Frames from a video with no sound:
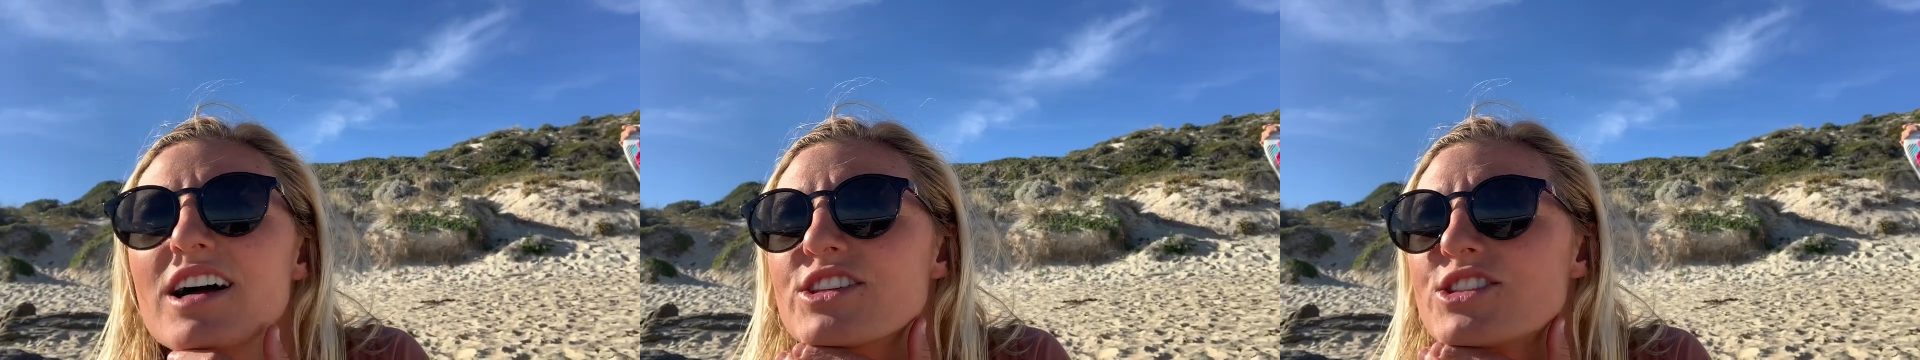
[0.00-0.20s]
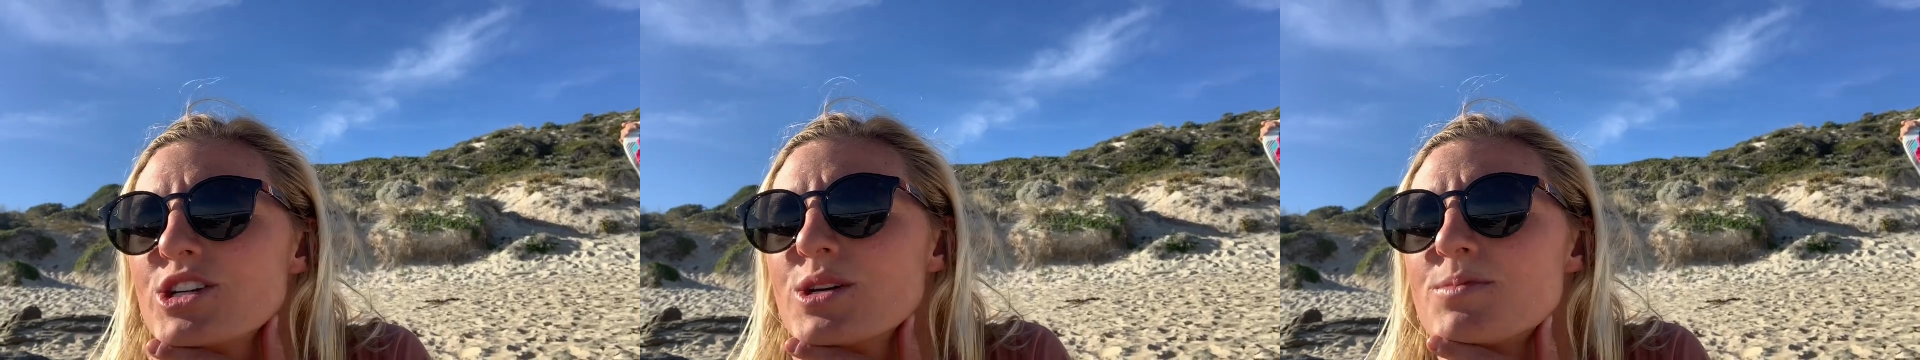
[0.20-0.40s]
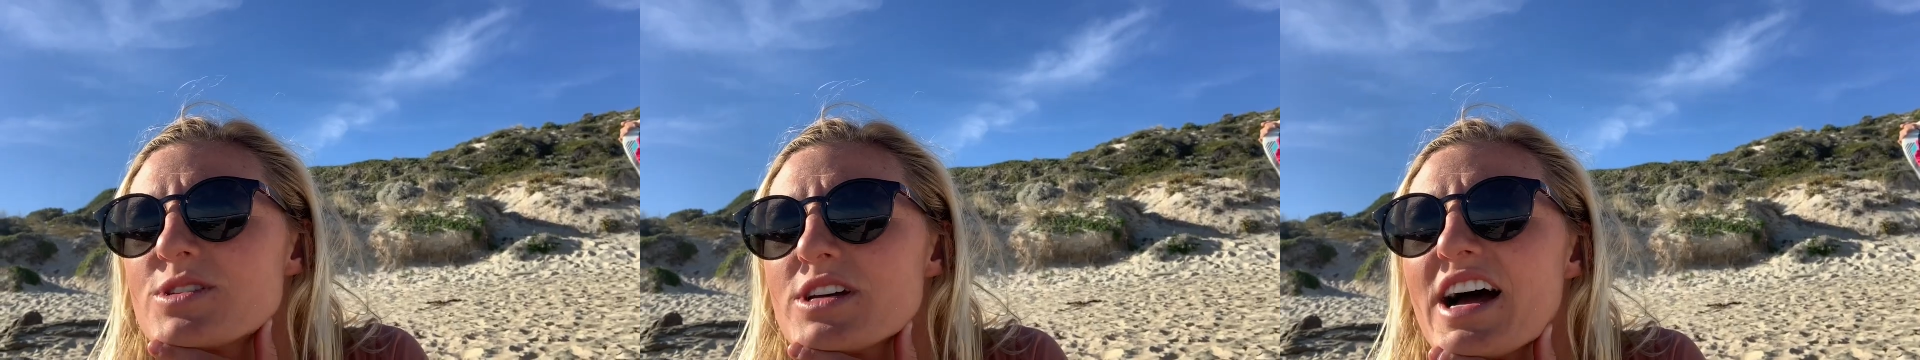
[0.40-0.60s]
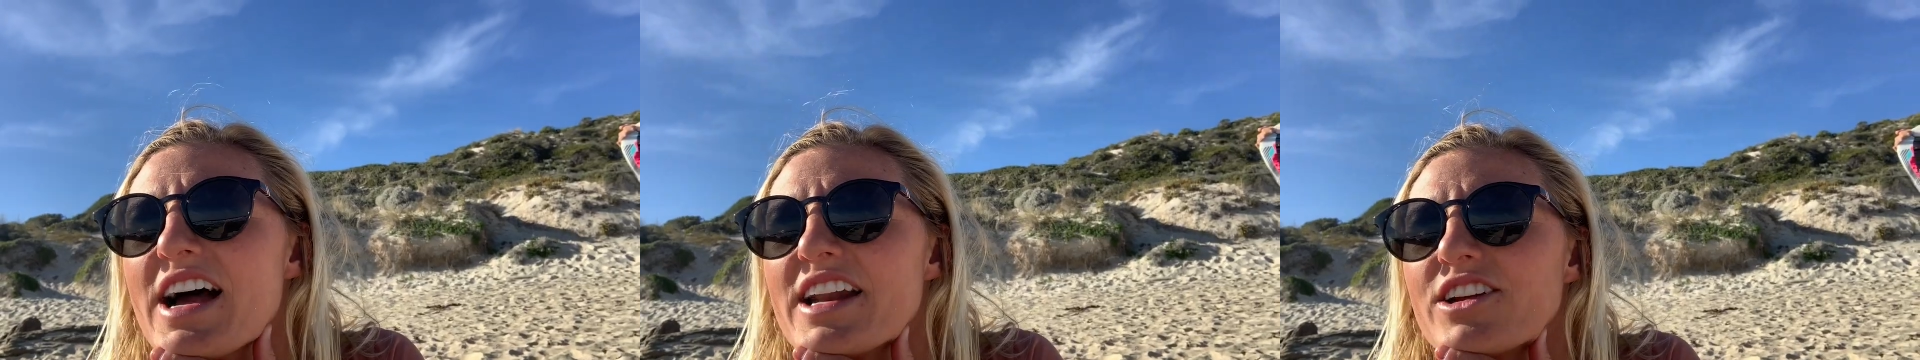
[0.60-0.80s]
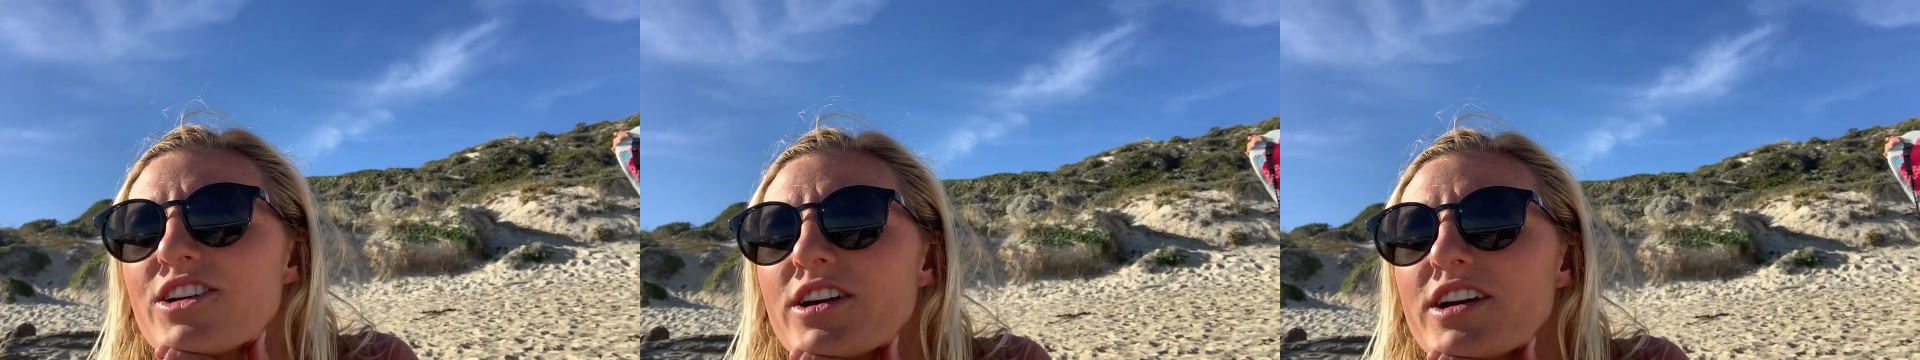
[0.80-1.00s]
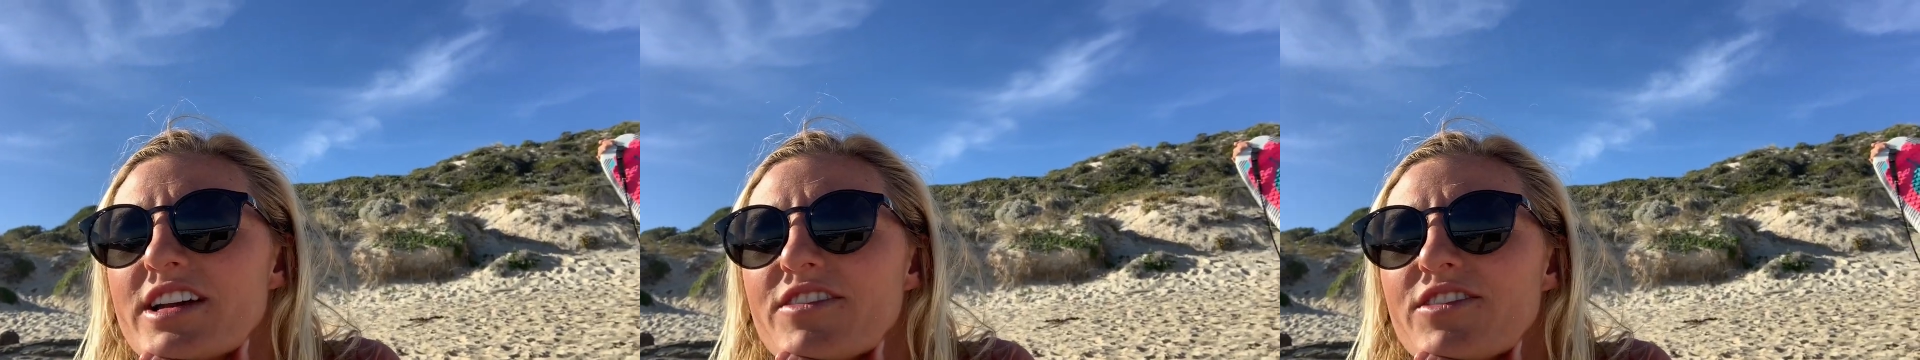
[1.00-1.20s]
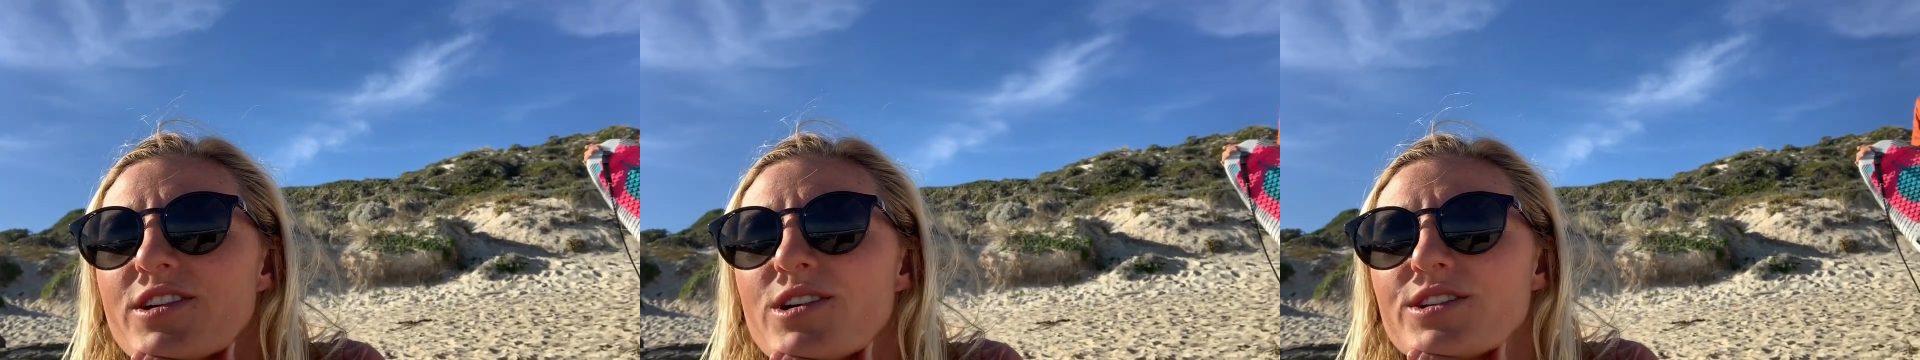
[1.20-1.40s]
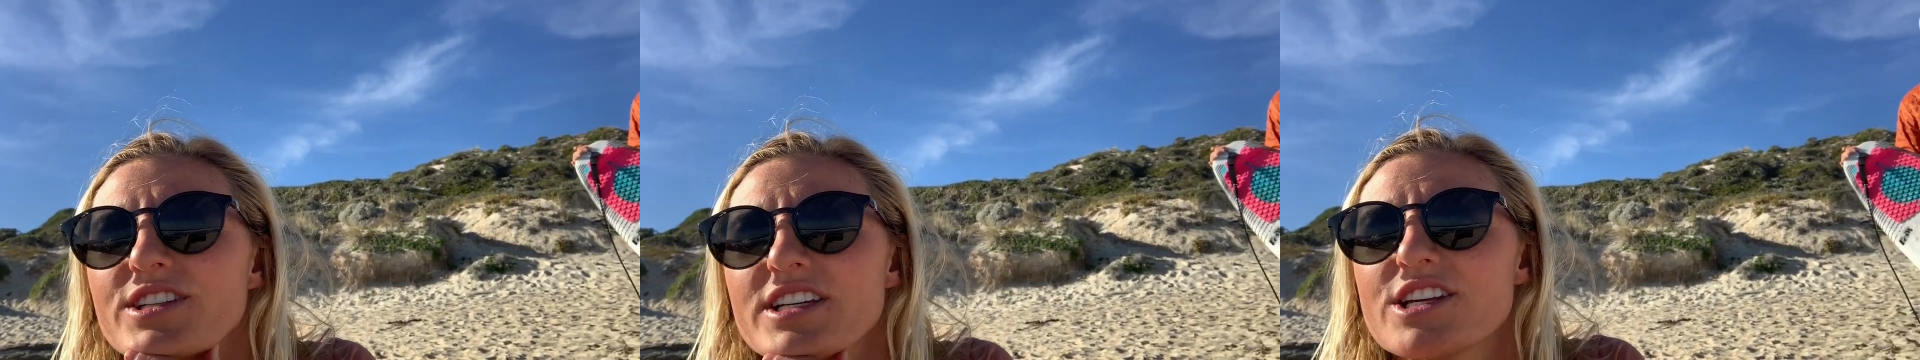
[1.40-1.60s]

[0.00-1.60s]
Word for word: a tube's a high degree of difficulty.